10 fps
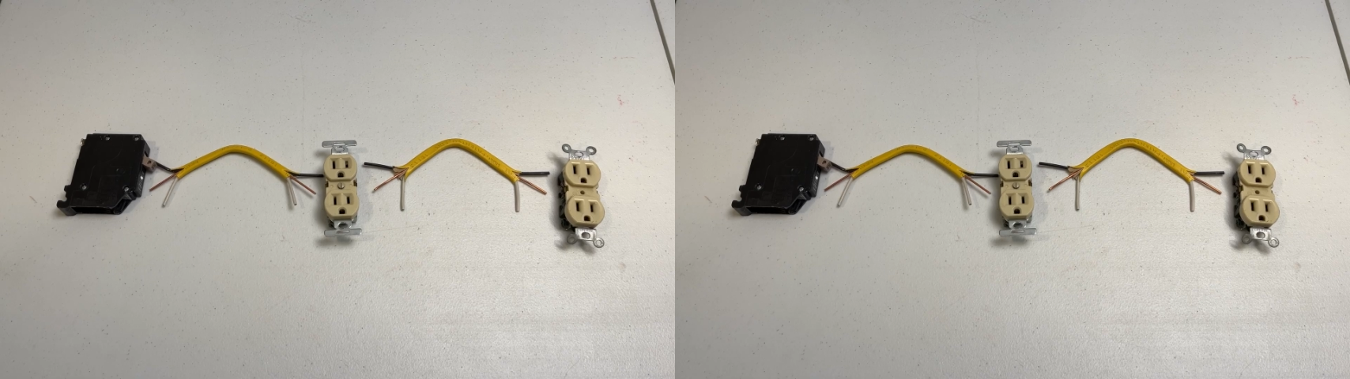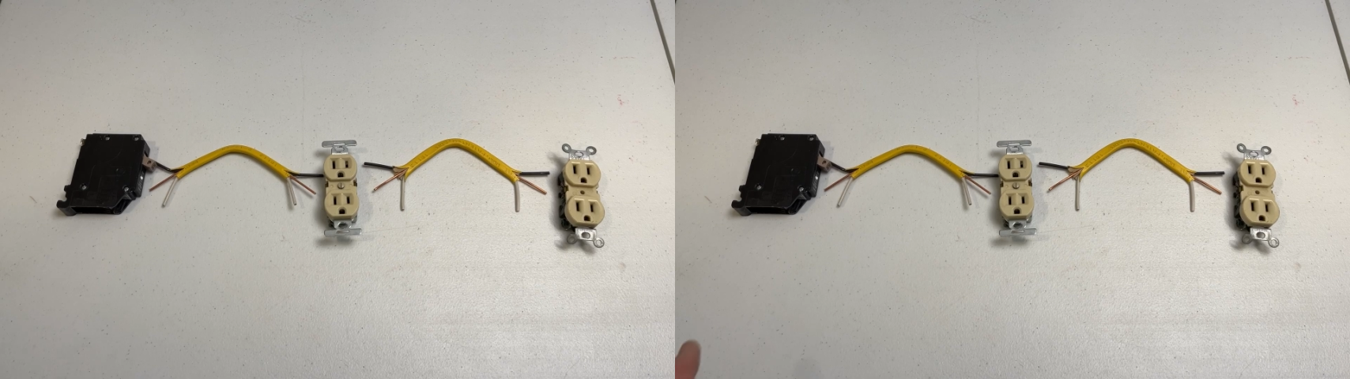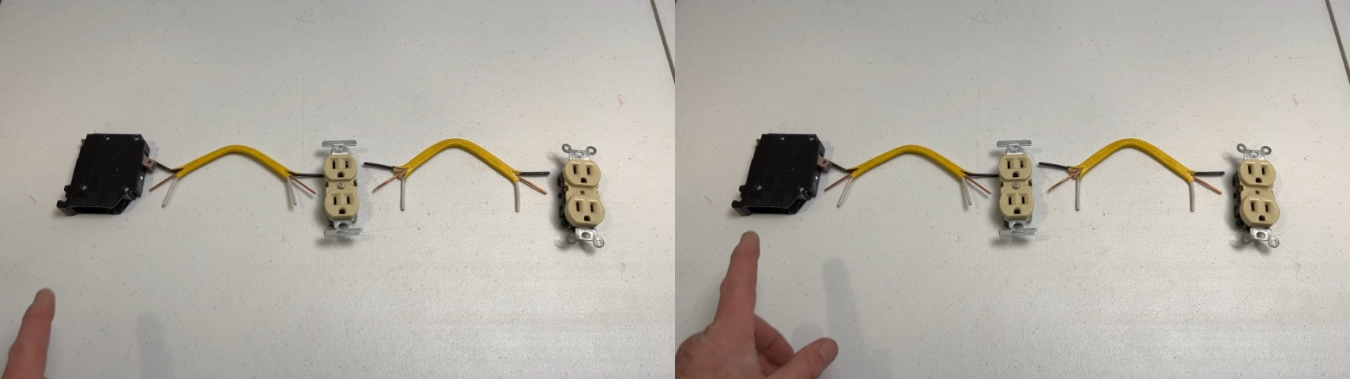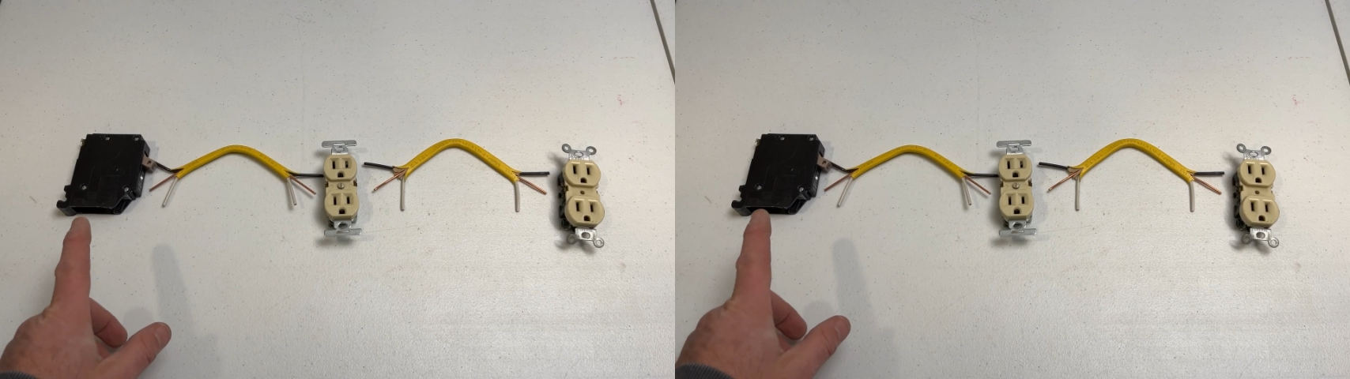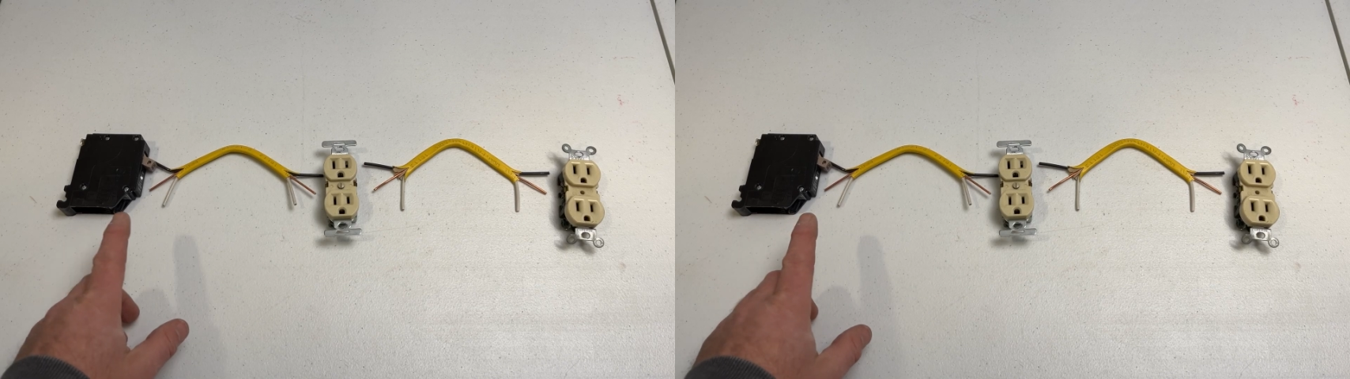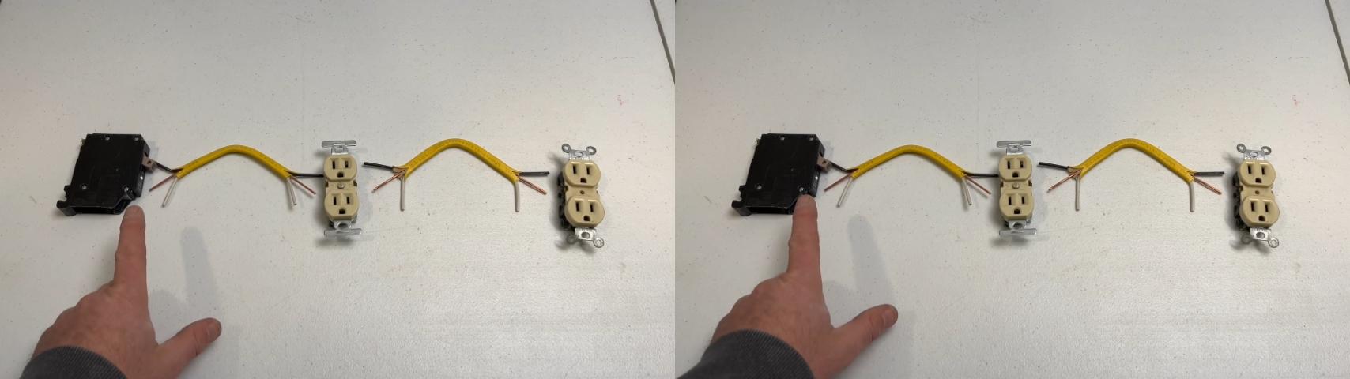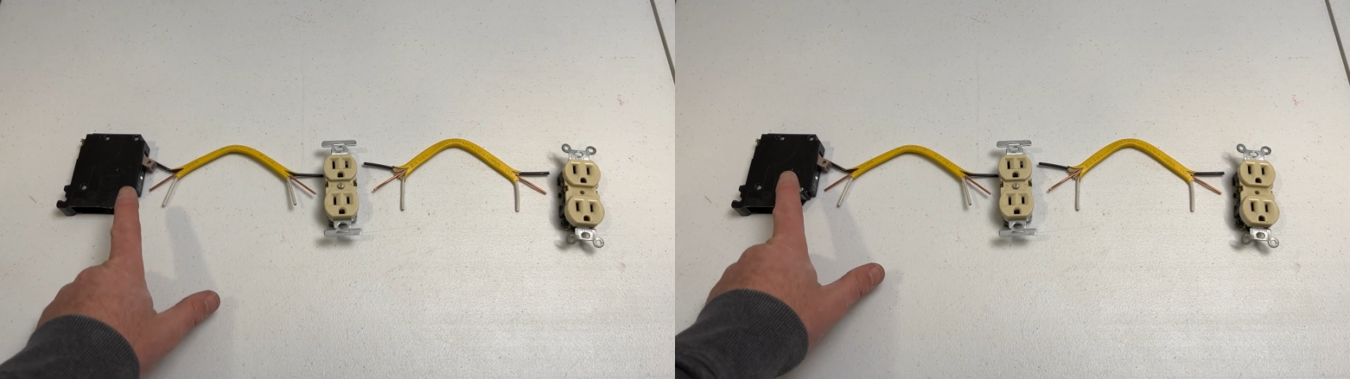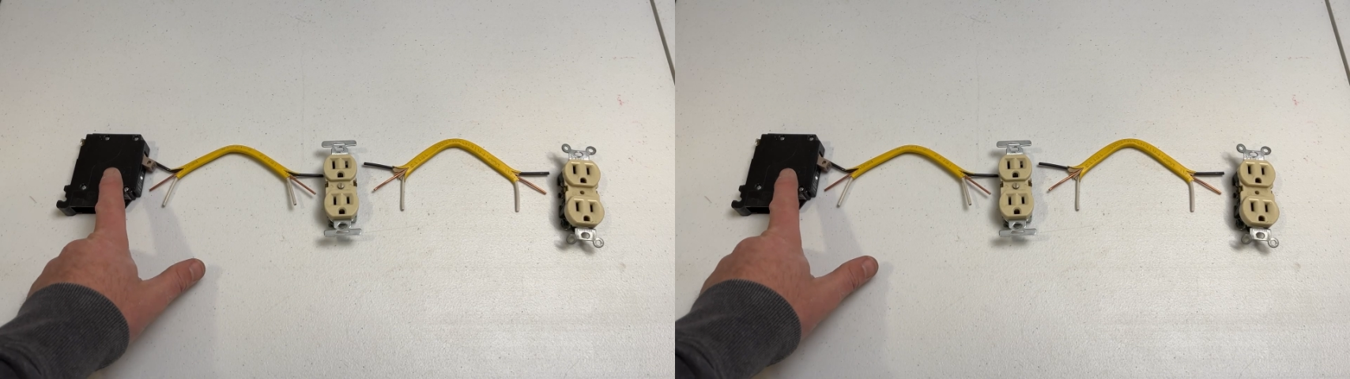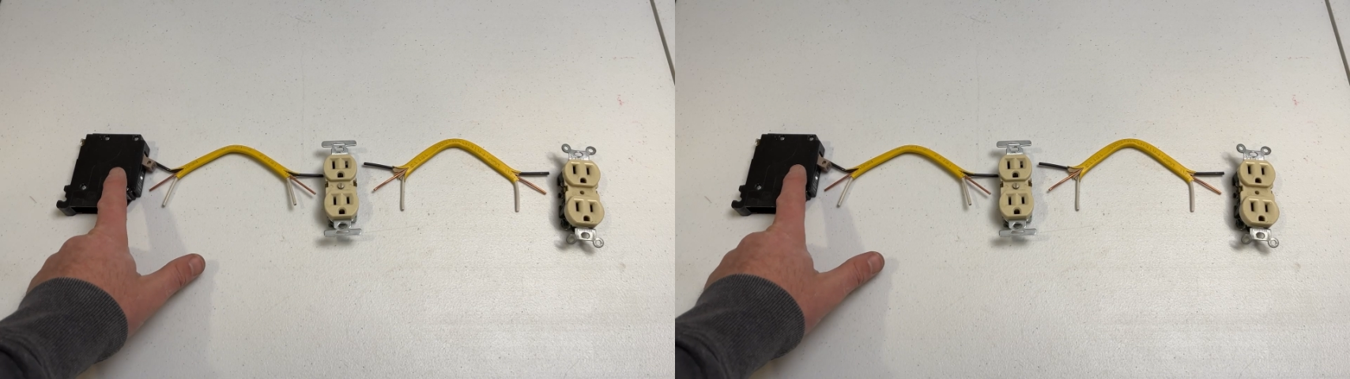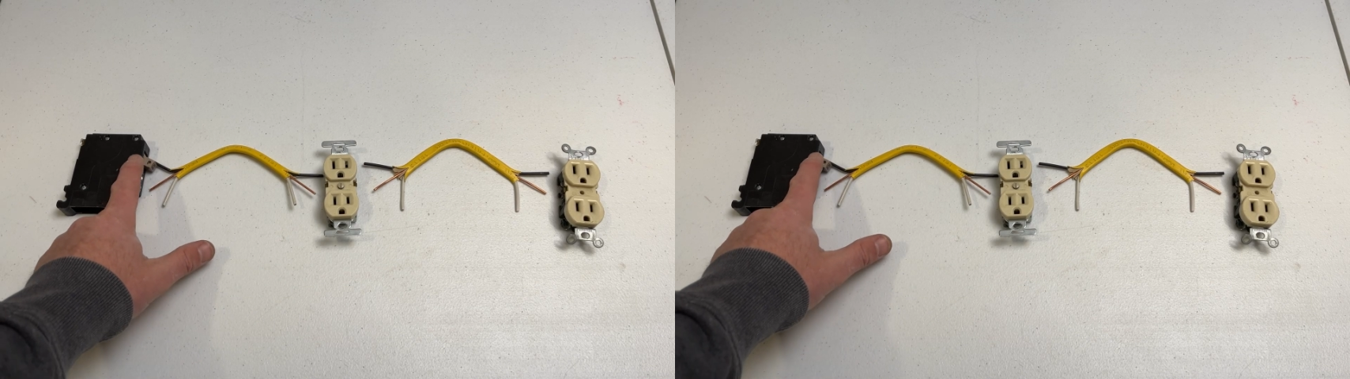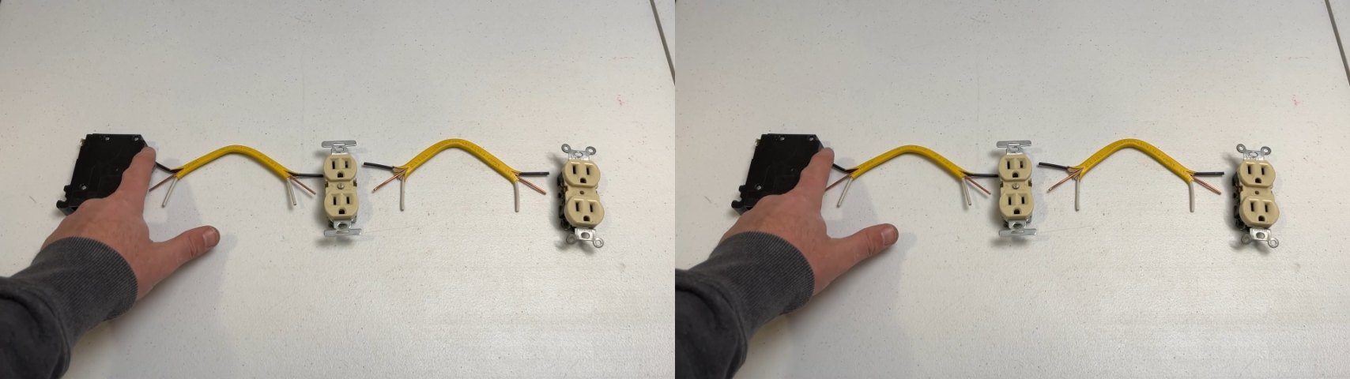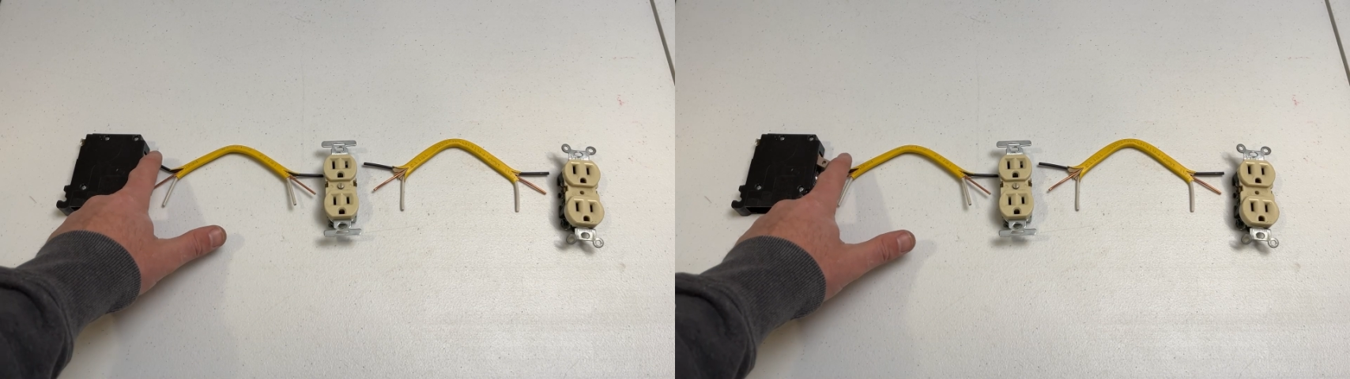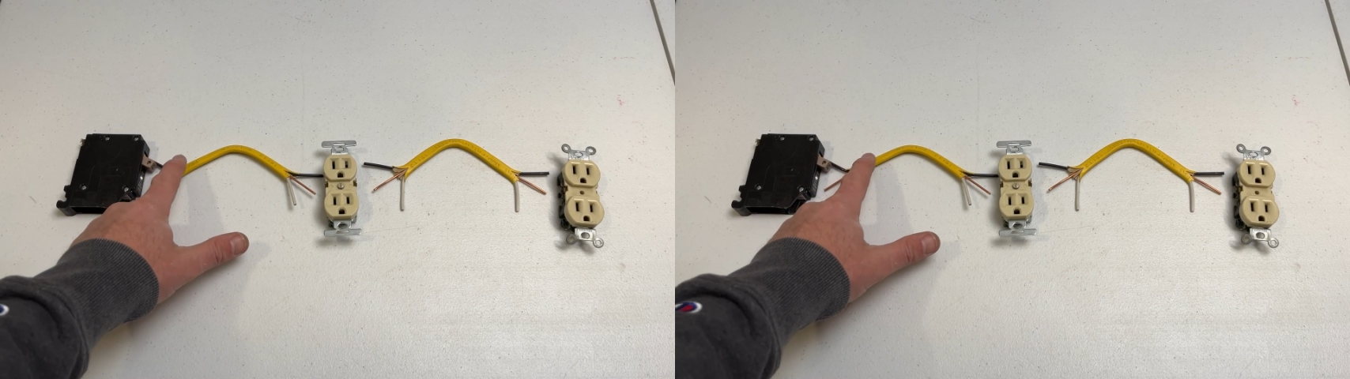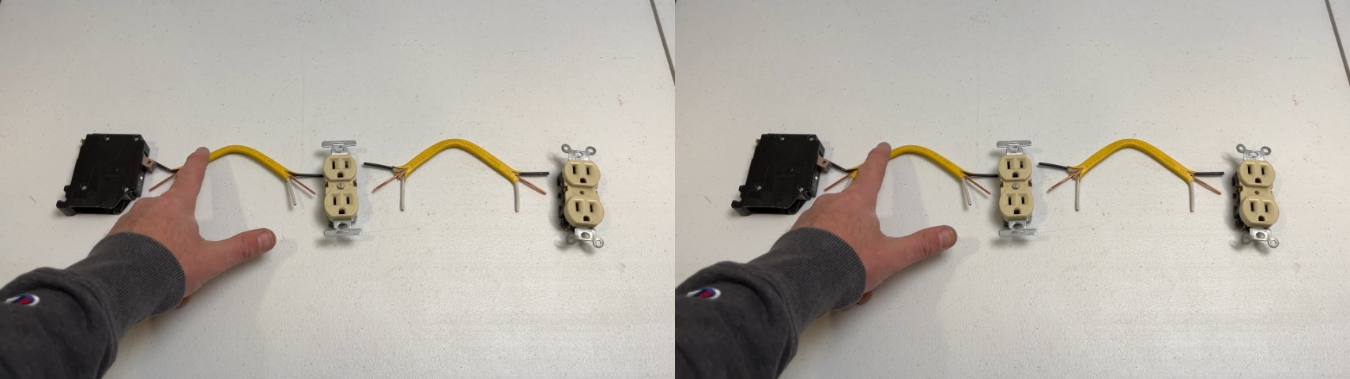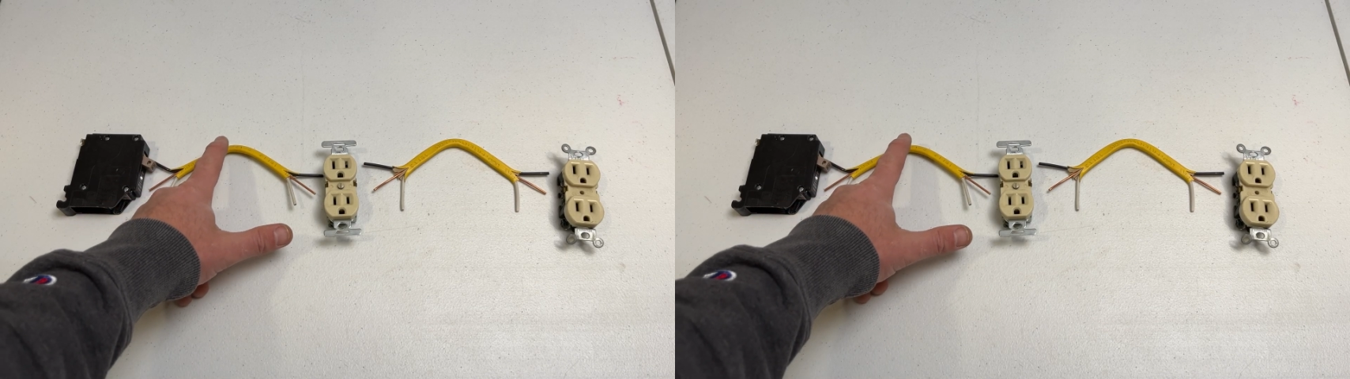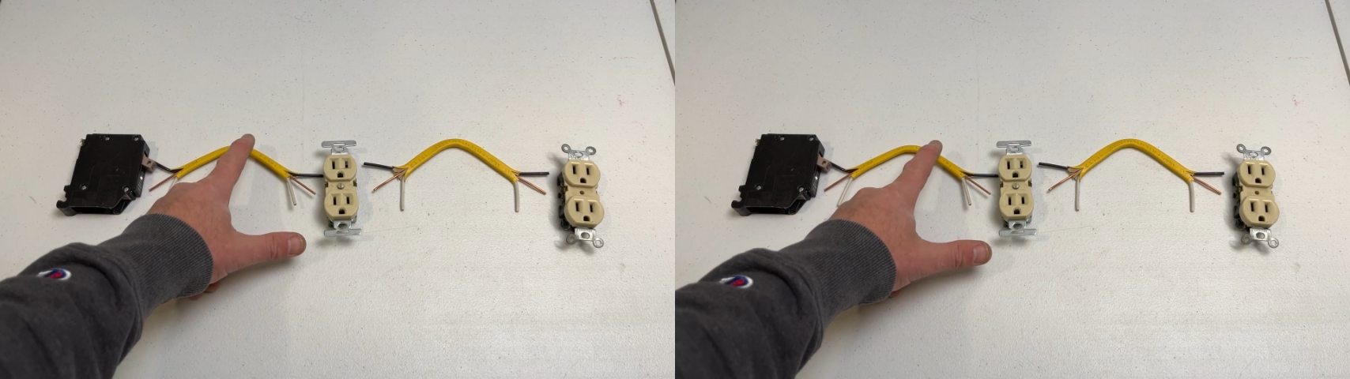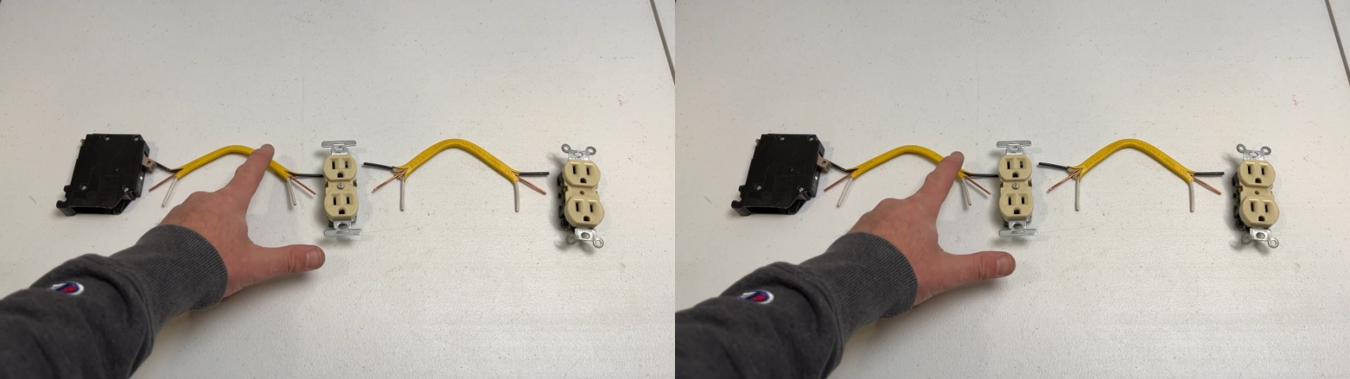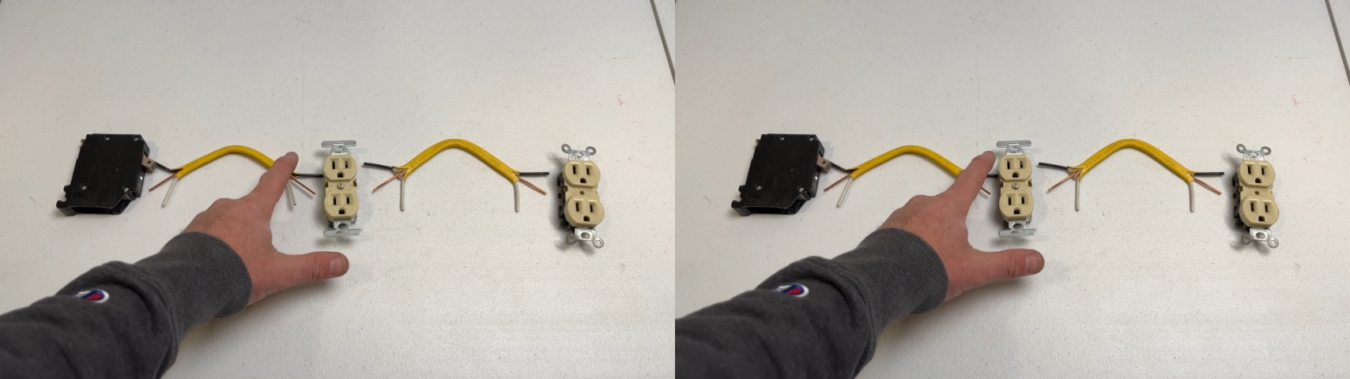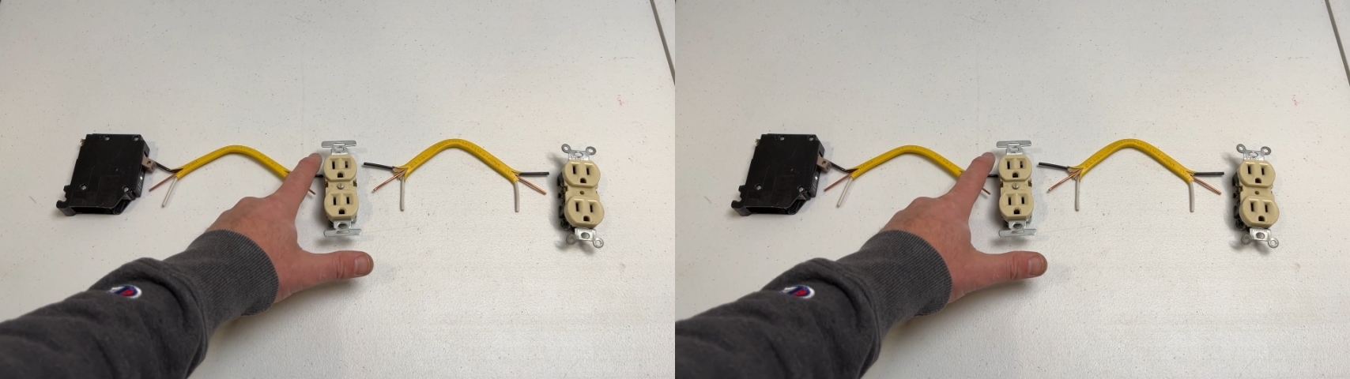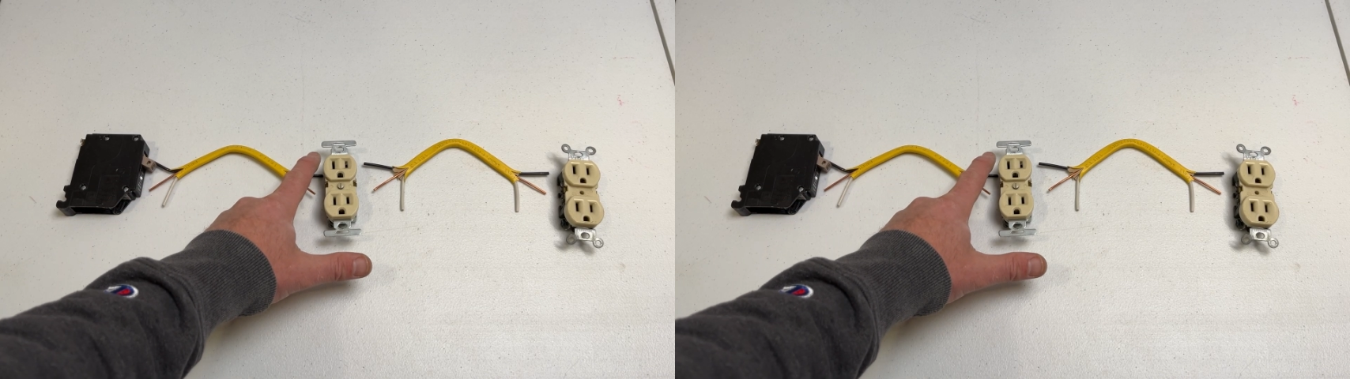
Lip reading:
[unreadable: no face in view]